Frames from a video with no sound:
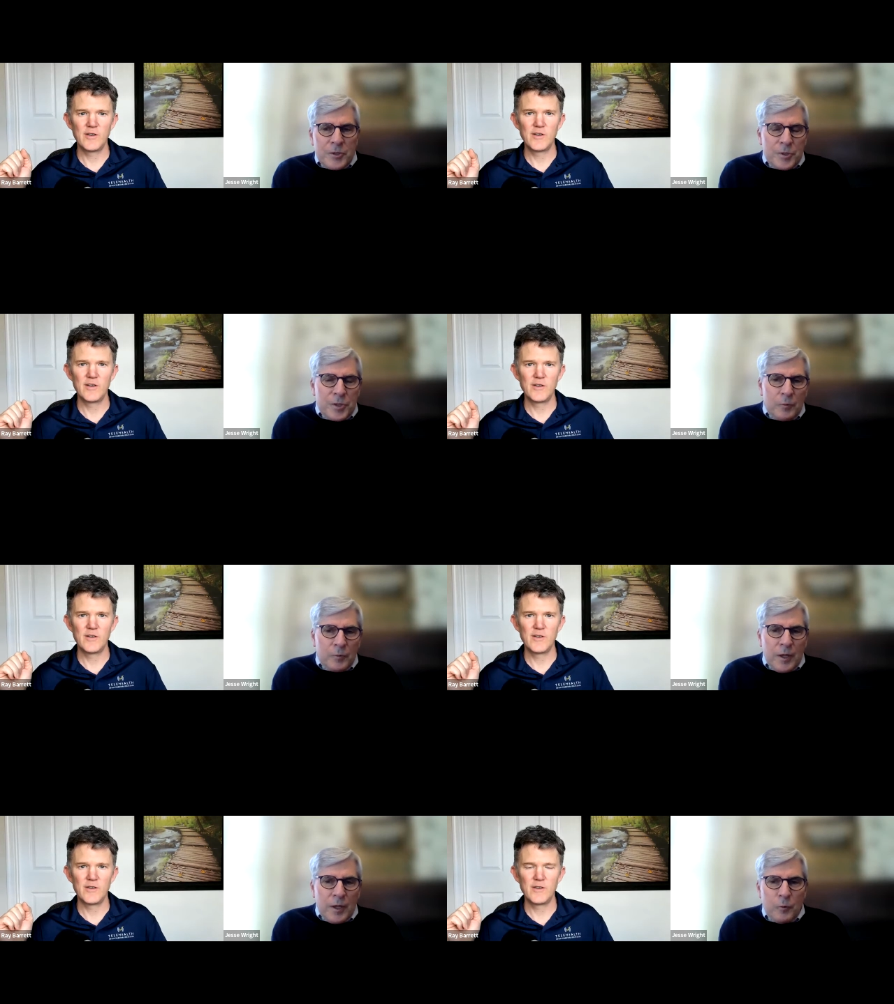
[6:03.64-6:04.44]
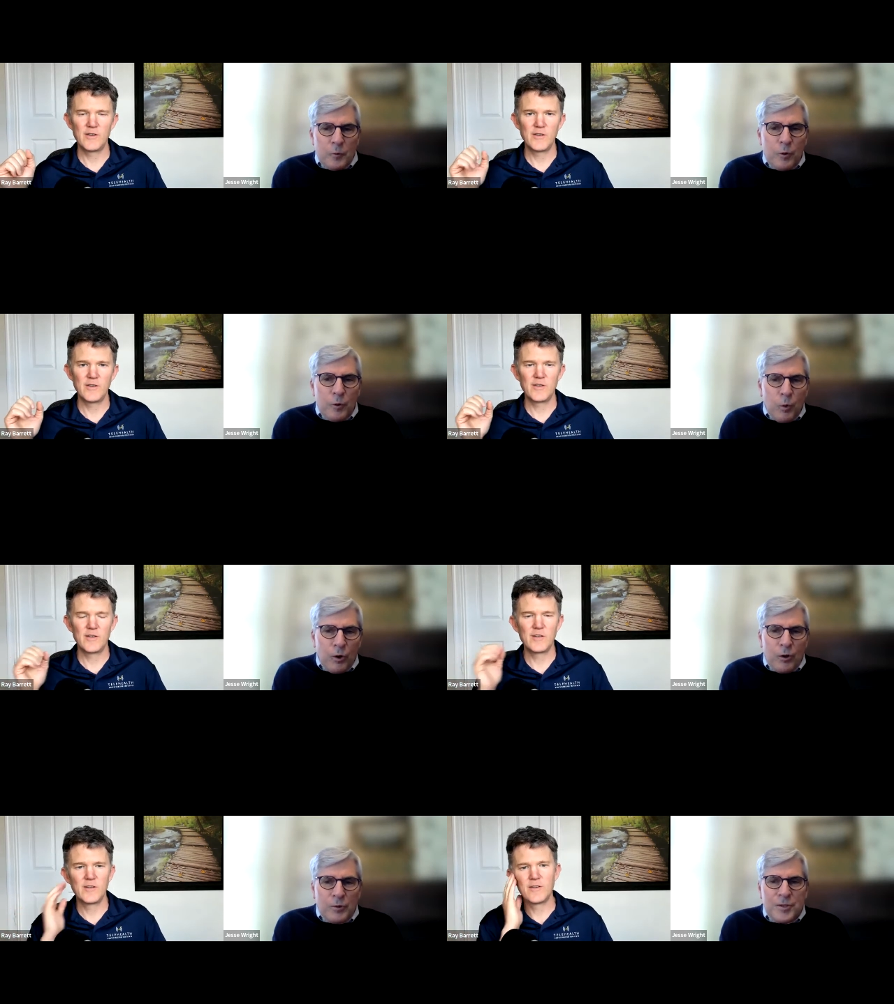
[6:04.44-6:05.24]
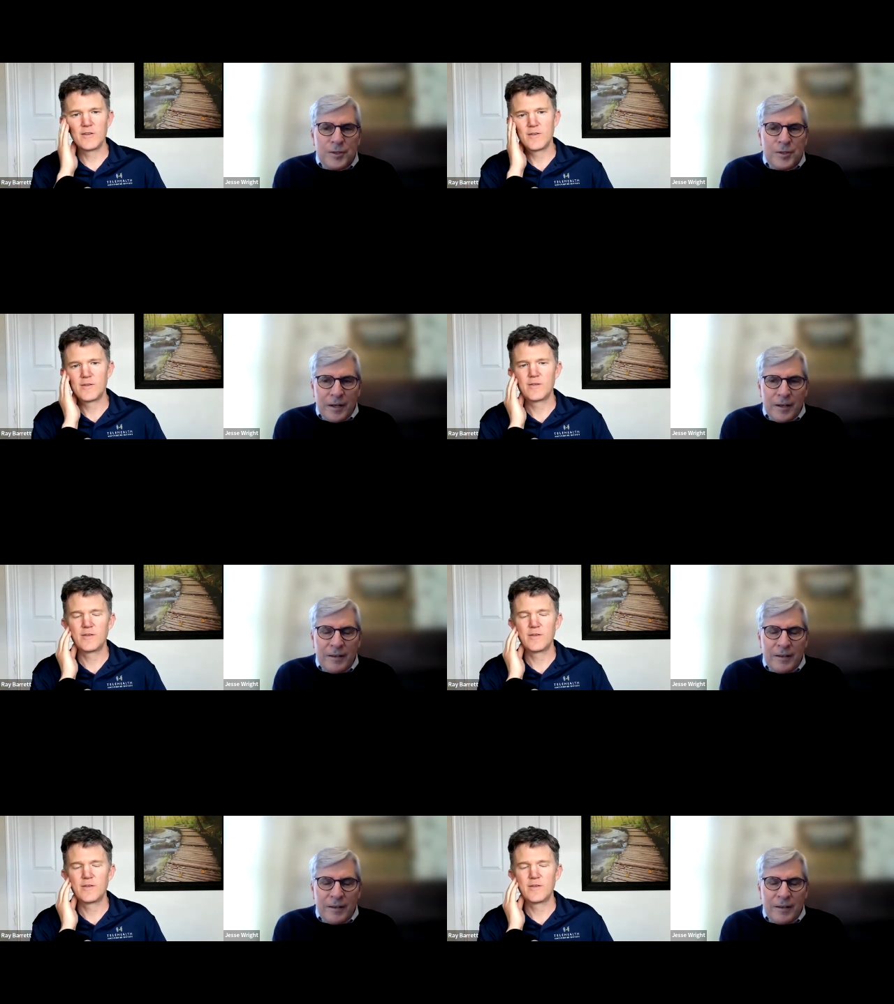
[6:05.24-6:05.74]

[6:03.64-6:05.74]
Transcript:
Speaker 1: was a, a real world study.